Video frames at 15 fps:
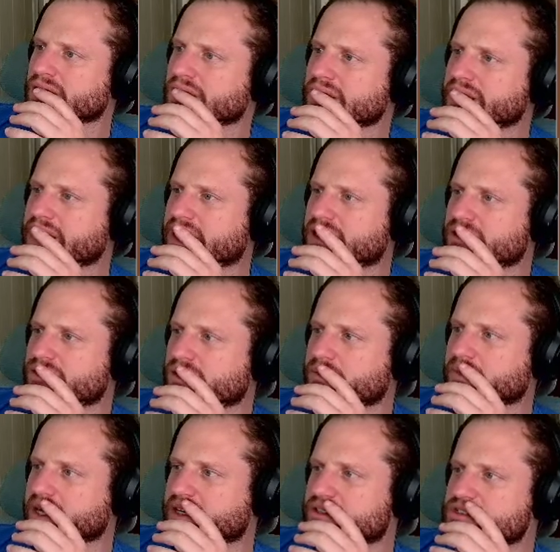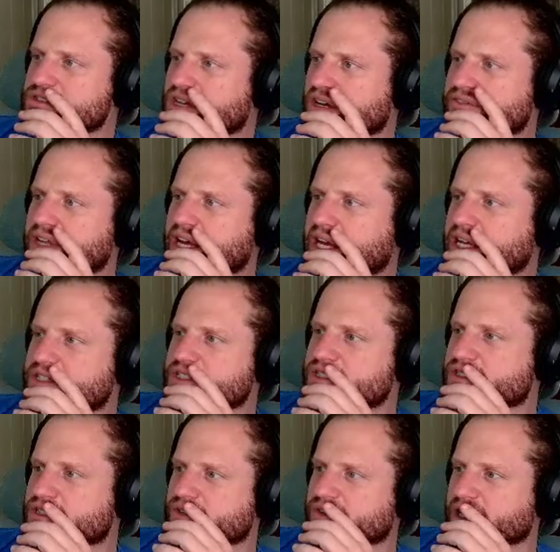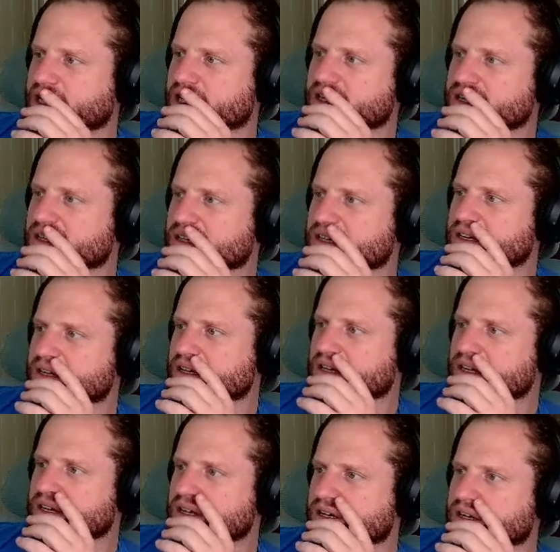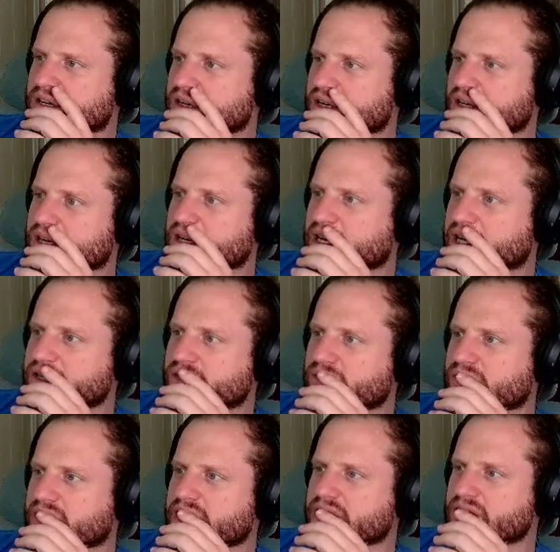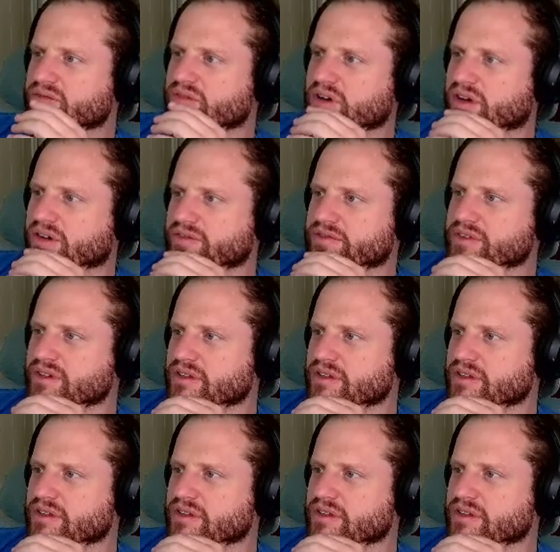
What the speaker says: Like I don't know what Microsoft Edge is doing. I don't want it involved.